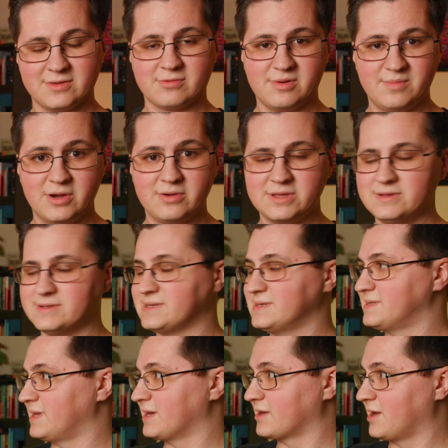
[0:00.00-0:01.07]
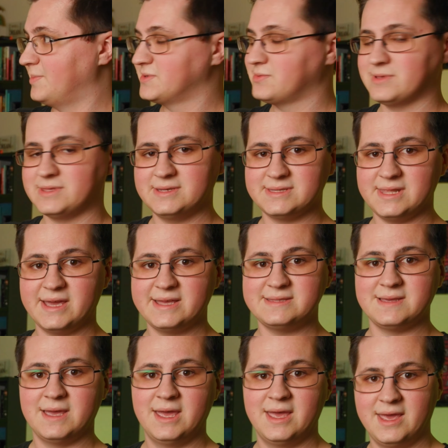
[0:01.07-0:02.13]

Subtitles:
the remote uses that comes with these lights,